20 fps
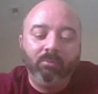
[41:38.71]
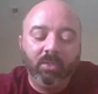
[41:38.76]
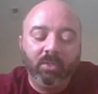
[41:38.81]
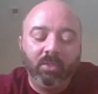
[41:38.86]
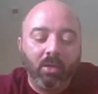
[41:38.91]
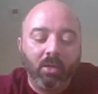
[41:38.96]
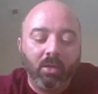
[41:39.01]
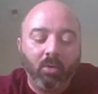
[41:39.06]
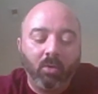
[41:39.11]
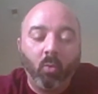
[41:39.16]
you
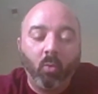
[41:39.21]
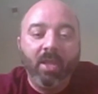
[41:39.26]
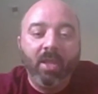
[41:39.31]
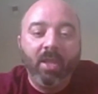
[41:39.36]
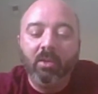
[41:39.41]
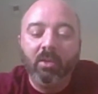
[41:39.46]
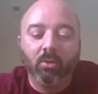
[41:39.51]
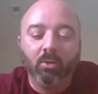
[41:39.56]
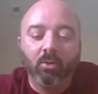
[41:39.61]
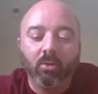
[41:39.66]
know,
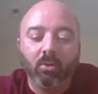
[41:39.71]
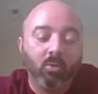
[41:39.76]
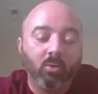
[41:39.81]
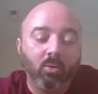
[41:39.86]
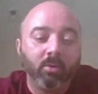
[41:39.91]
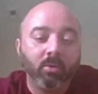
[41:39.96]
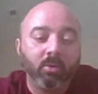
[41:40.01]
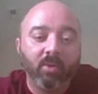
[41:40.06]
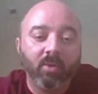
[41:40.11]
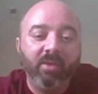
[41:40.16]
awake or
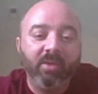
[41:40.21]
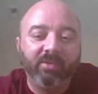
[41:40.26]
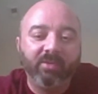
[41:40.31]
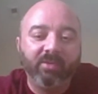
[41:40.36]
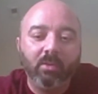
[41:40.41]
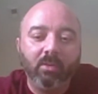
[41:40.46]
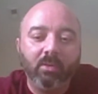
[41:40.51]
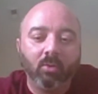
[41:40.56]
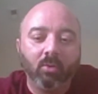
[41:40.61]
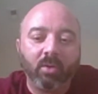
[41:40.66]
going
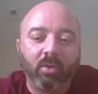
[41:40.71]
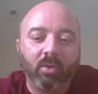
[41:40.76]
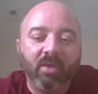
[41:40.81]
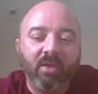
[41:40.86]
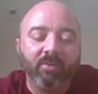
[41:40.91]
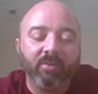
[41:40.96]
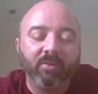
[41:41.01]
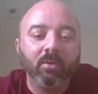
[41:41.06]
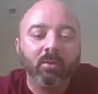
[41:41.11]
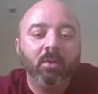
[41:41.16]
crazy or
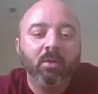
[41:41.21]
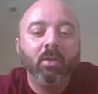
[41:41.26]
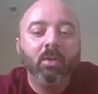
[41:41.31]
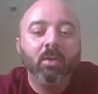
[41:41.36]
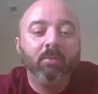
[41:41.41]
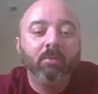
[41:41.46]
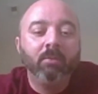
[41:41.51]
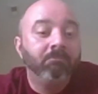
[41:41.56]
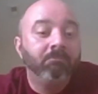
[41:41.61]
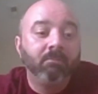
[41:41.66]
whatever, I'm
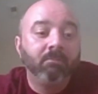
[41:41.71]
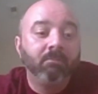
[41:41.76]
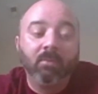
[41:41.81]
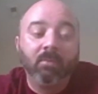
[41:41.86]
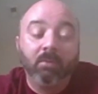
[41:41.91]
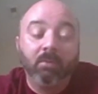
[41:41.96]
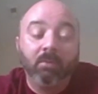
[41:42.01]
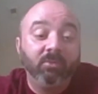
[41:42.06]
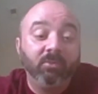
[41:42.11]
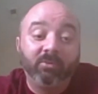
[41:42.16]

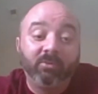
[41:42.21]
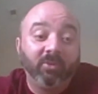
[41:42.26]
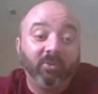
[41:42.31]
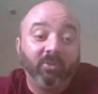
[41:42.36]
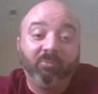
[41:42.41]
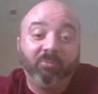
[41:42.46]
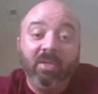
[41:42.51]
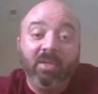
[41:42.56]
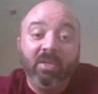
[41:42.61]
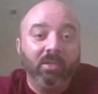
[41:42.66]
just going
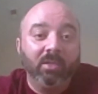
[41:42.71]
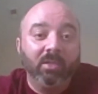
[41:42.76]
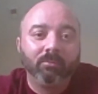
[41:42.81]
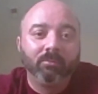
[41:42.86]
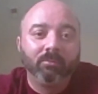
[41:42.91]
to speak it.